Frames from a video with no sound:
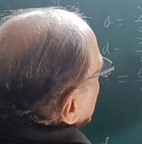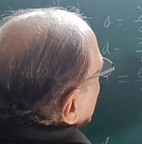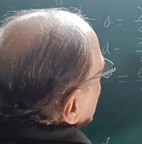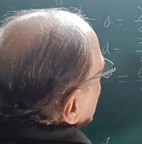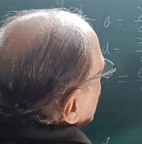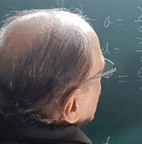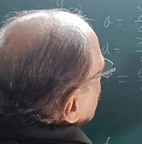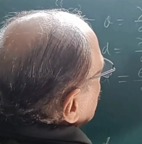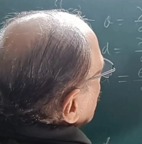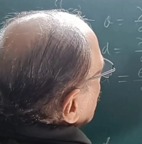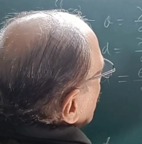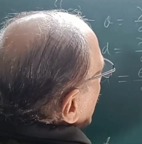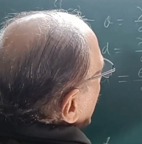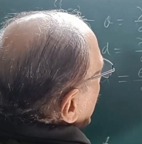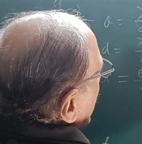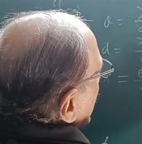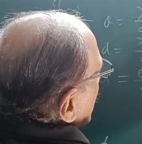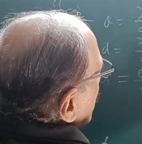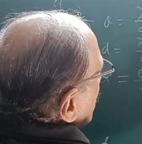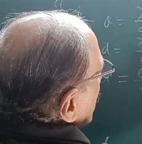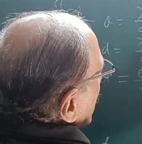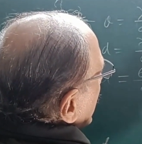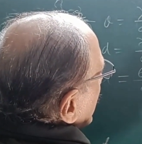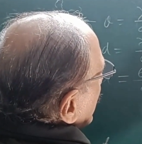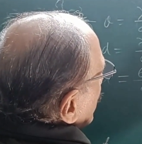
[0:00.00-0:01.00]
that is
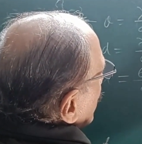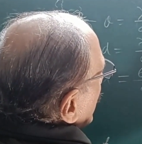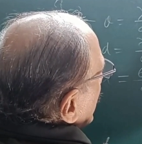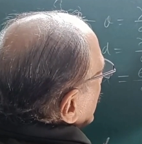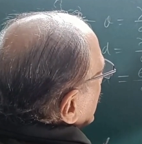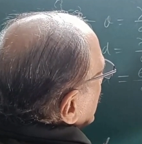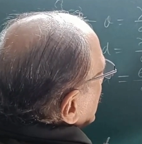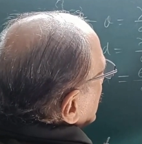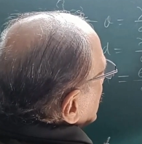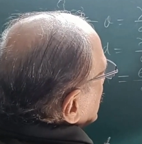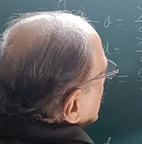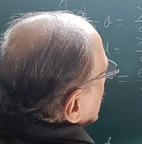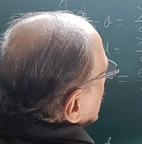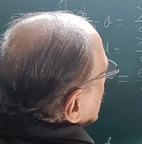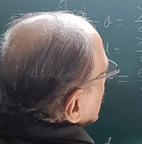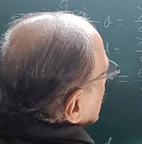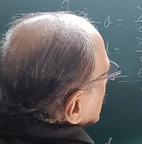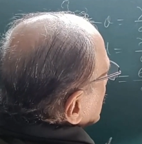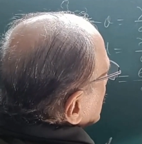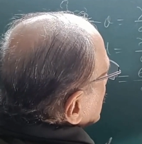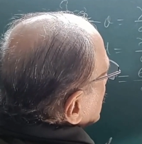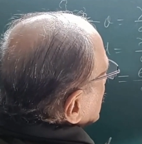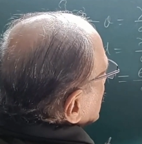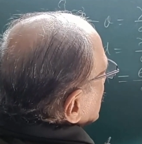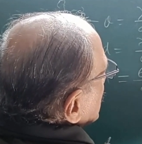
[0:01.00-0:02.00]
pi by
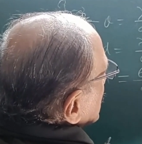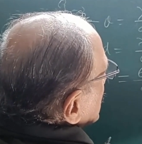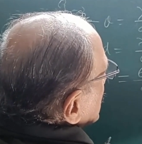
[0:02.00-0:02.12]
180.